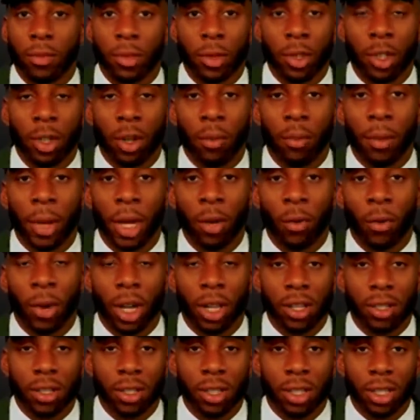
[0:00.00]
you know, make
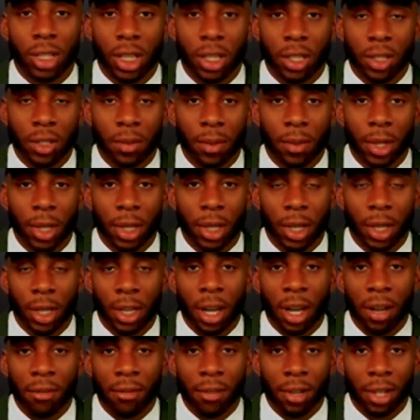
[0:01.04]
reckless decisions? But, you
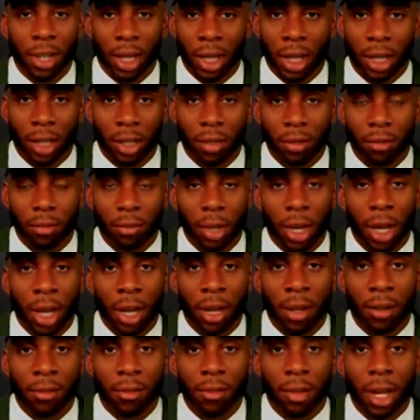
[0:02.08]
know, I feel like
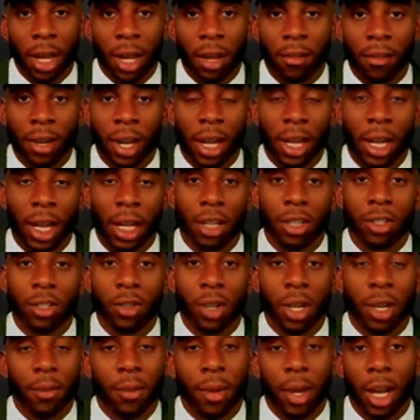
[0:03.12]
I've, I've got, like, a
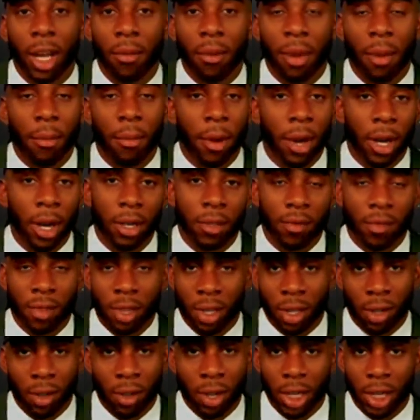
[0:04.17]
straight path. My parents have
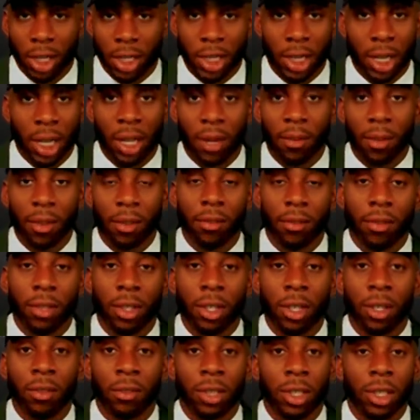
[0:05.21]
done a great job of,
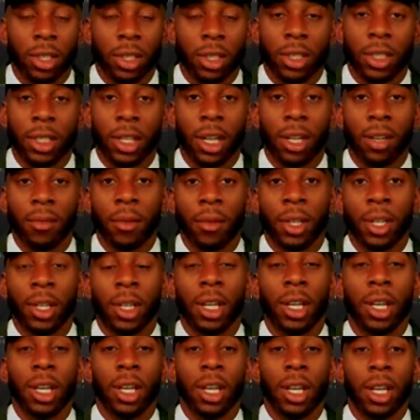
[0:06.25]
you know, just telling
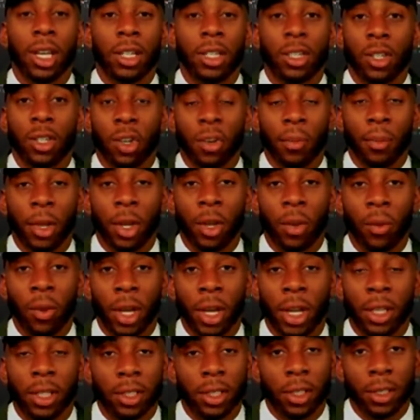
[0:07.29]
me and showing me the
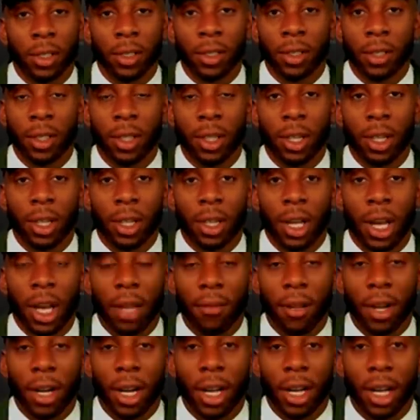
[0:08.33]
way. So I
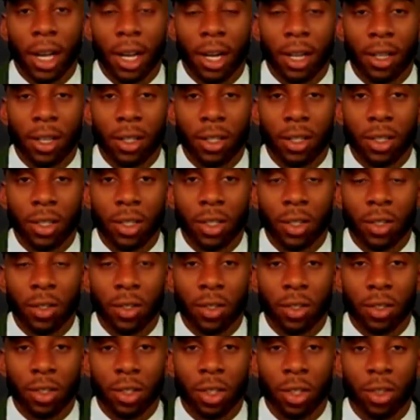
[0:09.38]
find that kind of, you
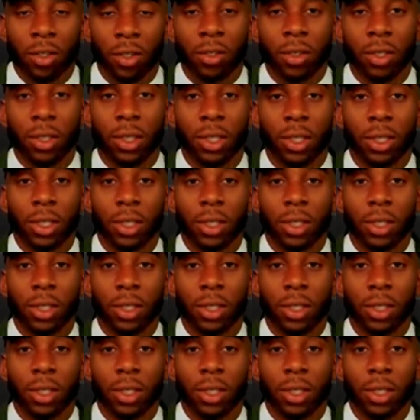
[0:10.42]
know, shows.